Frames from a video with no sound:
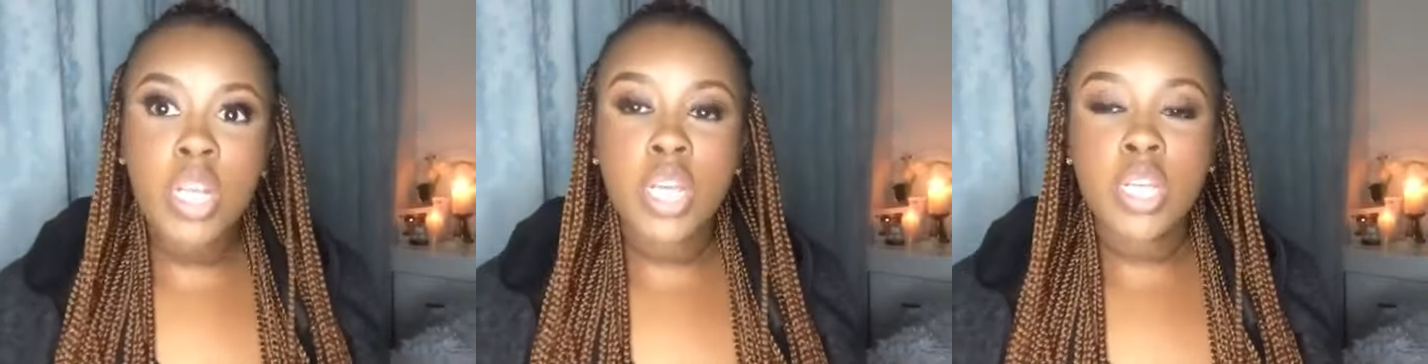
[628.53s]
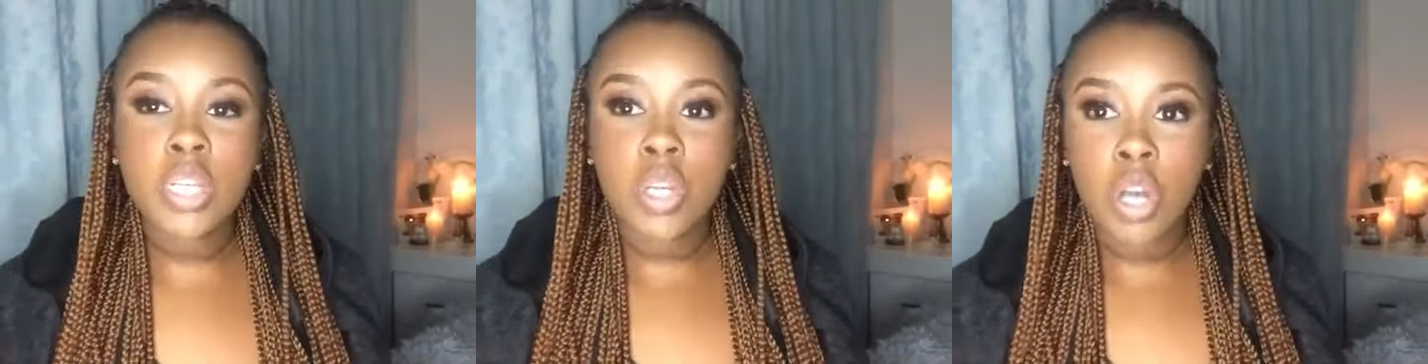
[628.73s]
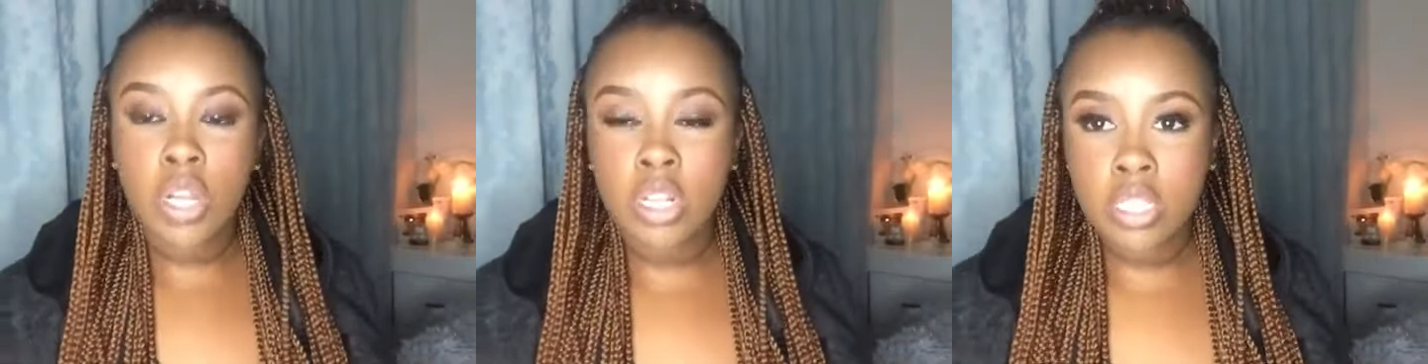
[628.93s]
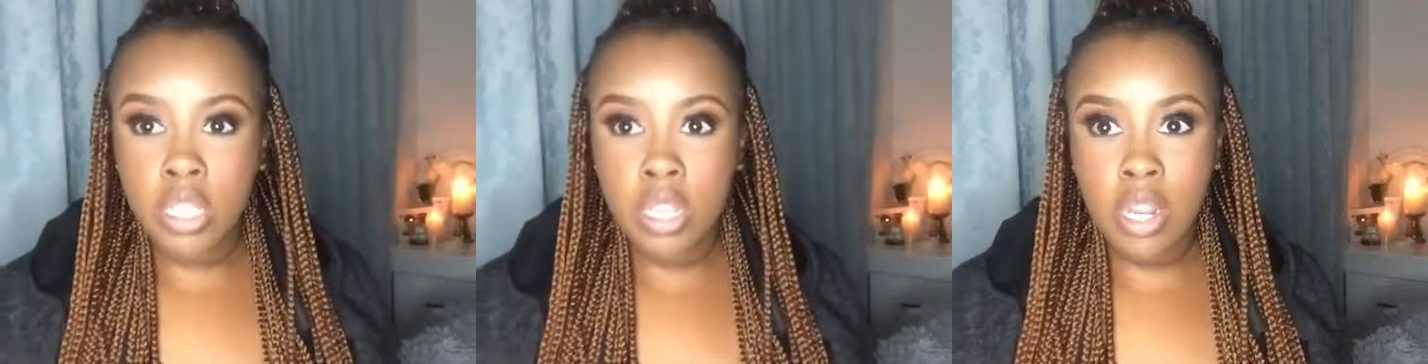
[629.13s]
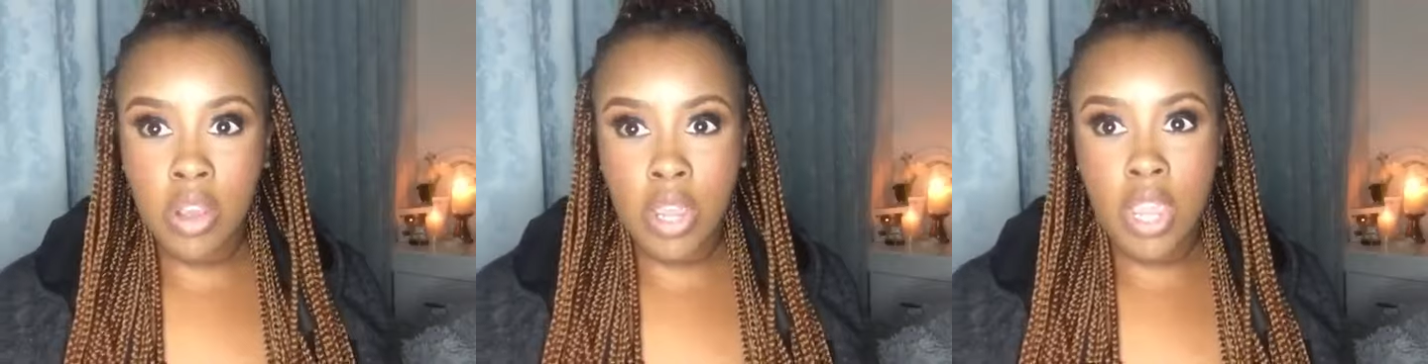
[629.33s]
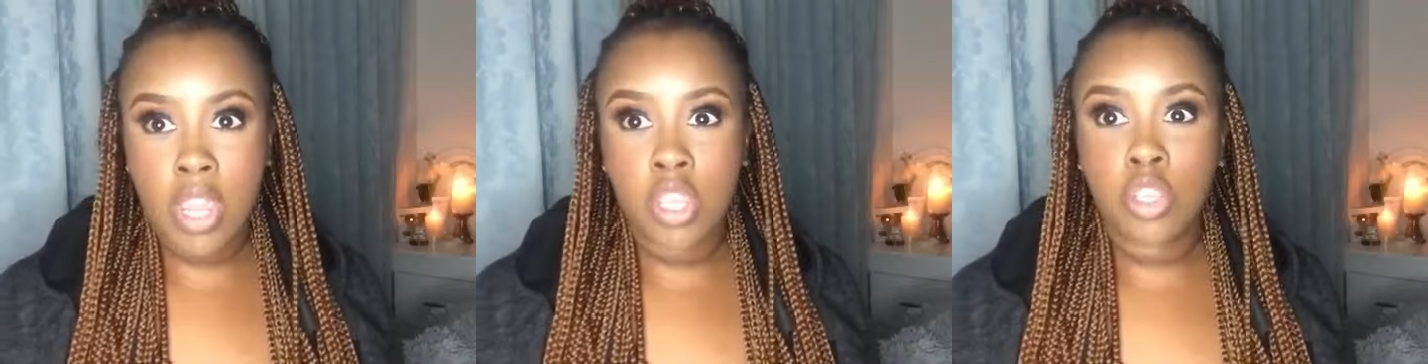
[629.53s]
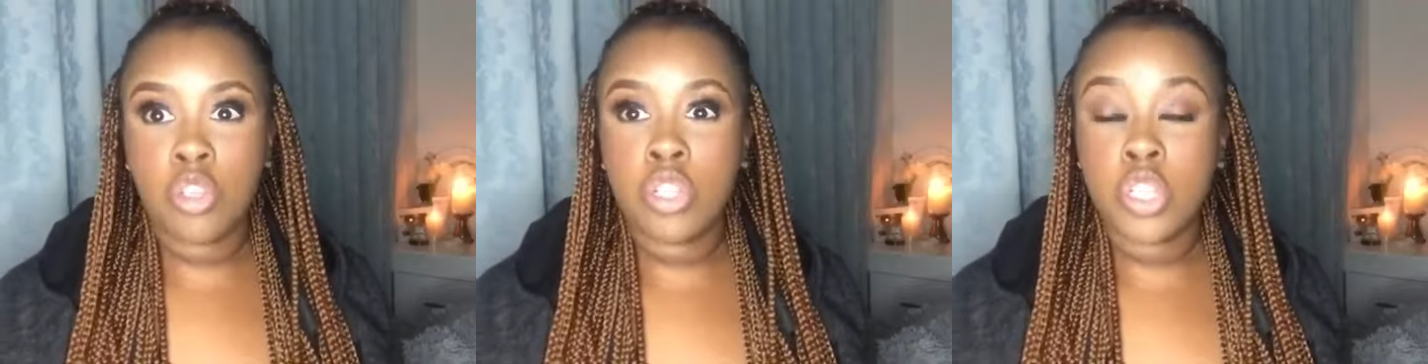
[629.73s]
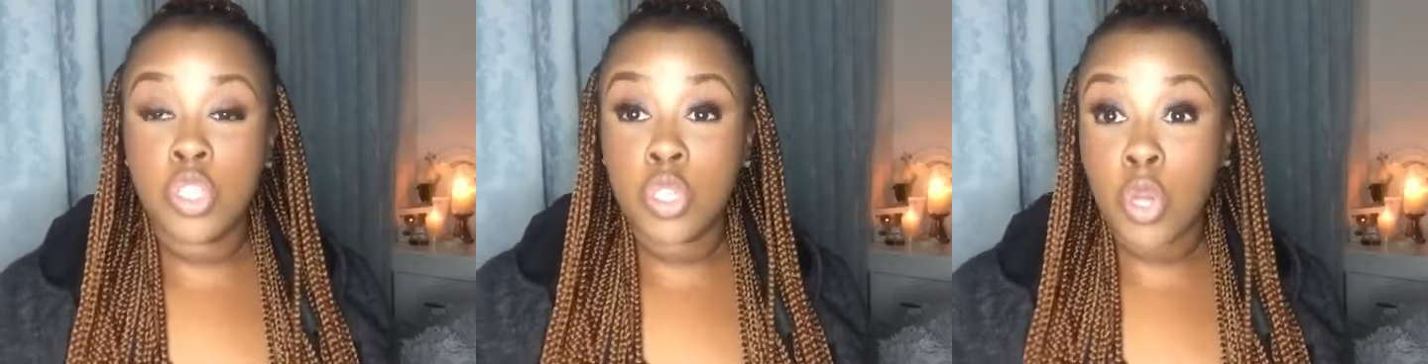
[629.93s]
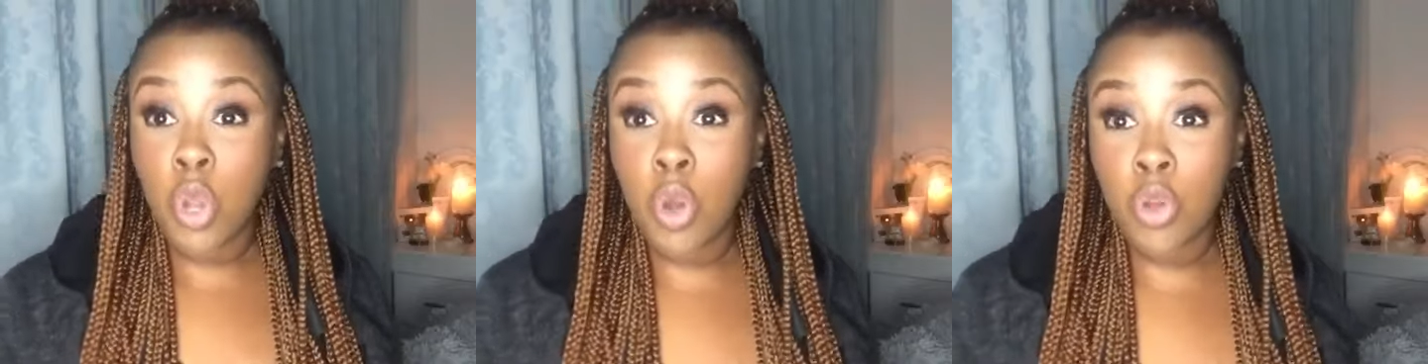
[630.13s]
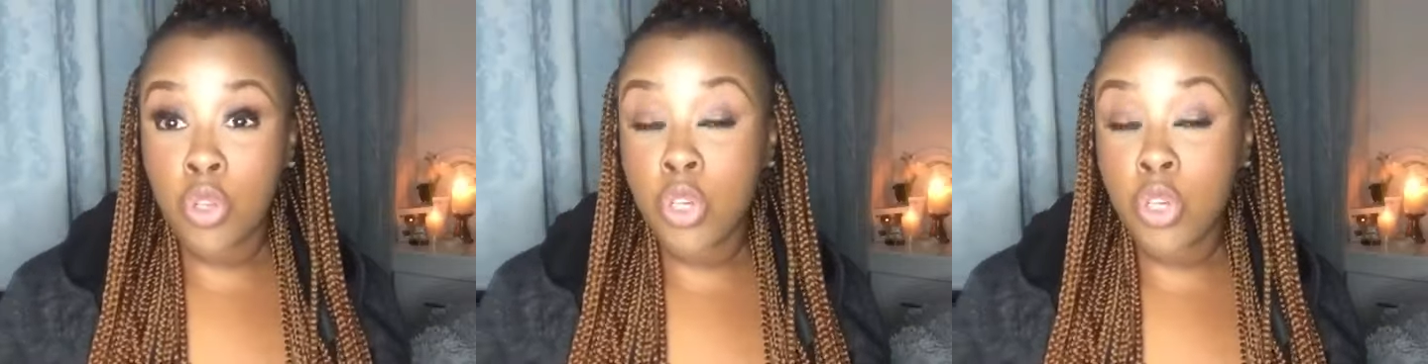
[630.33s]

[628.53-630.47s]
it, got it. Okay, you need to go,